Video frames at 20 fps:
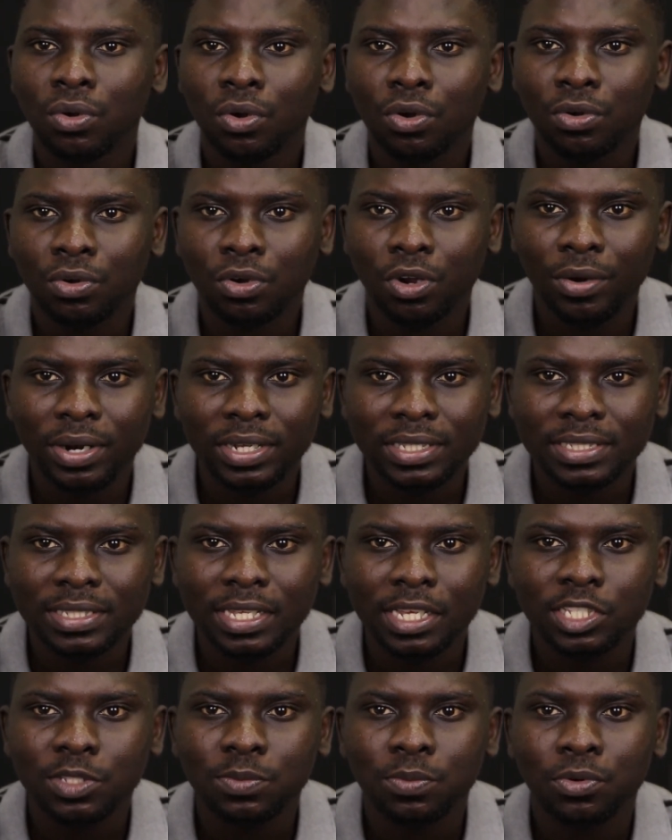correct
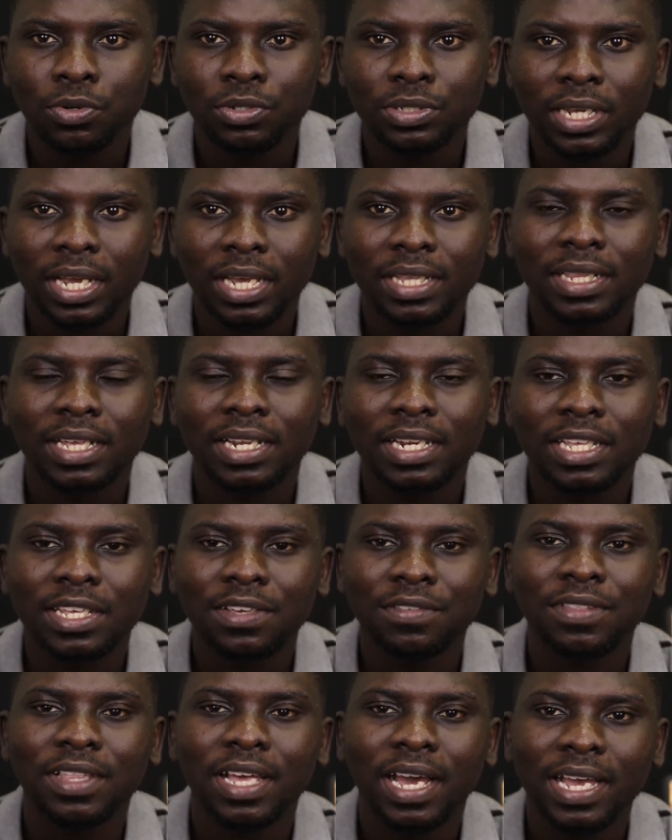the exposure, and then
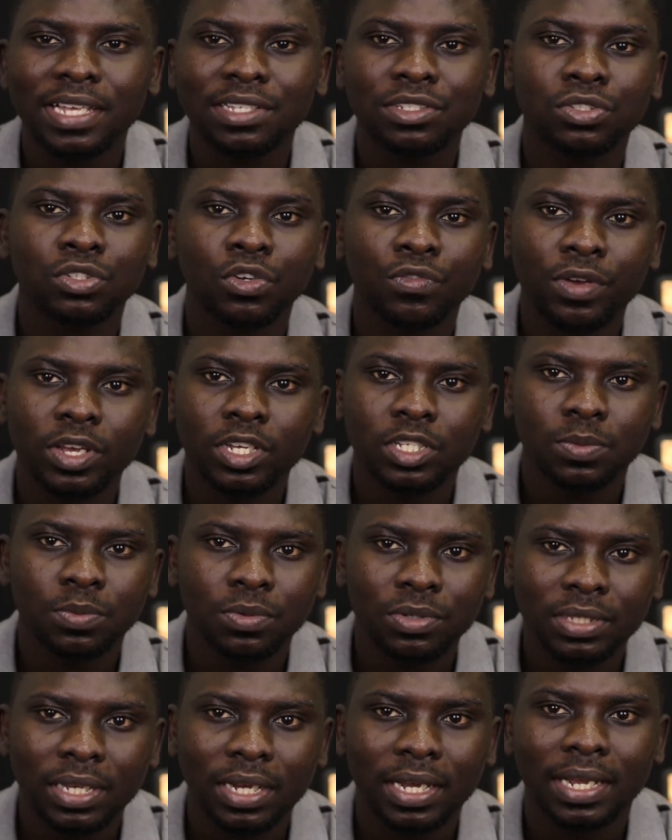if the eyes is
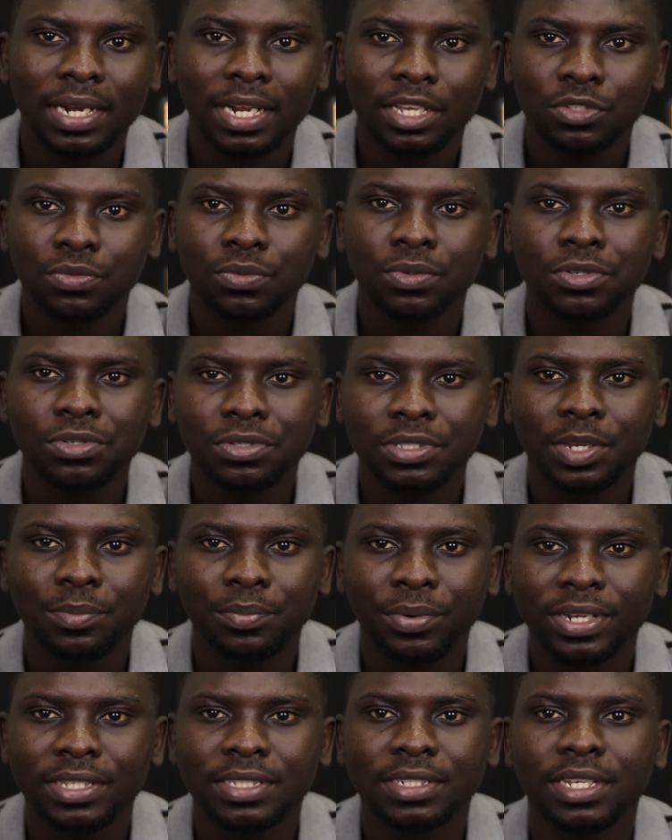overexposed I can as well use the
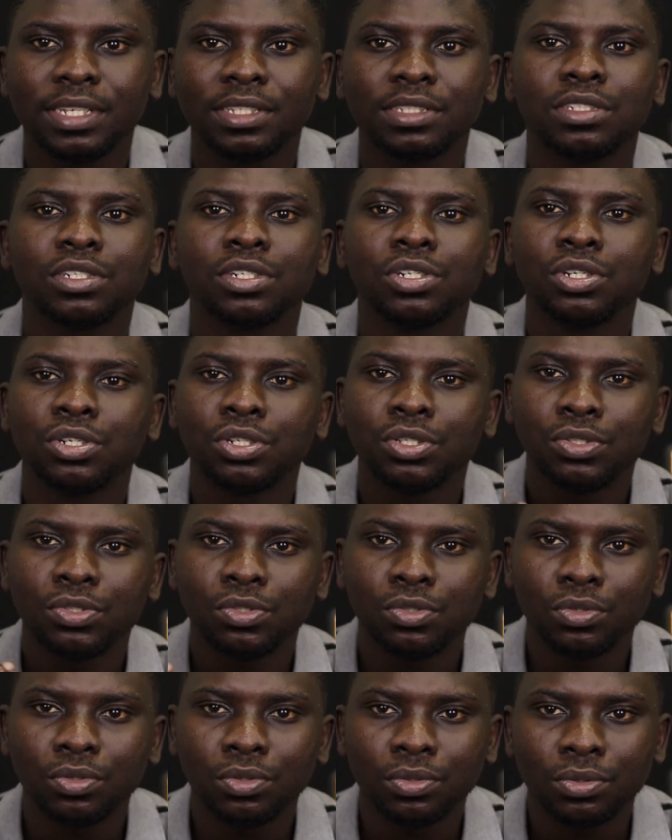brightness
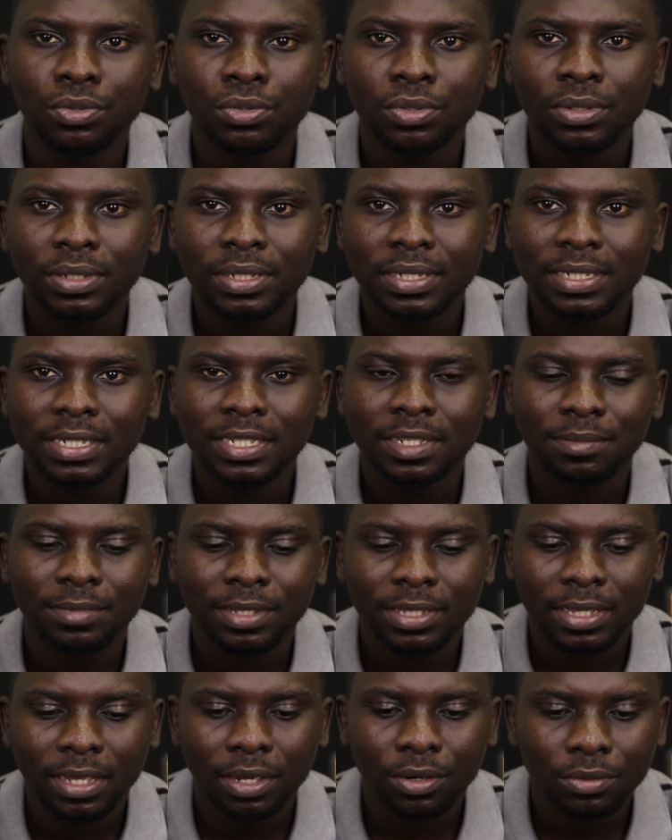to dim
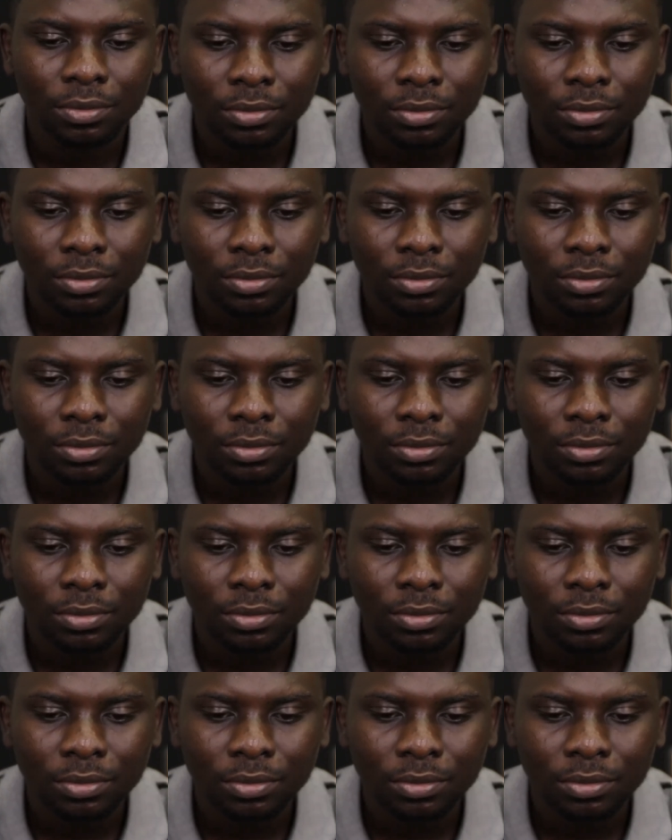it down.